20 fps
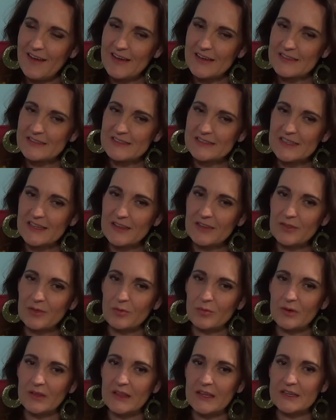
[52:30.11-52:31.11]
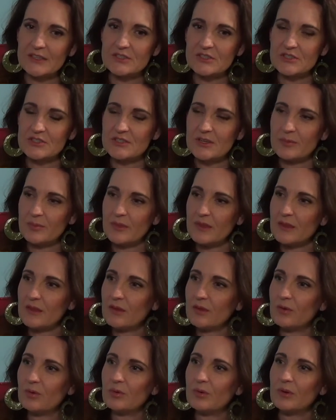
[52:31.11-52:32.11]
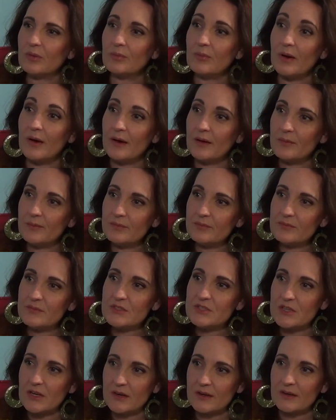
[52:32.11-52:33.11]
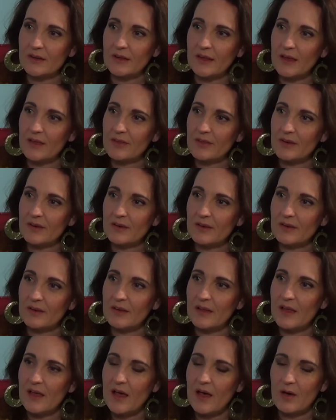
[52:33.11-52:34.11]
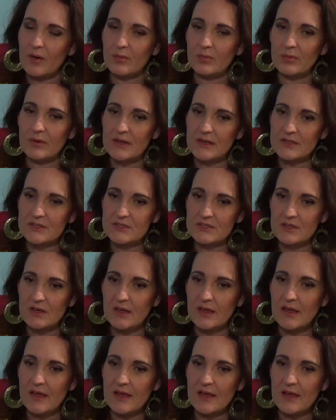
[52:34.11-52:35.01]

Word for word: I see the relationship that you and mom share together and how rich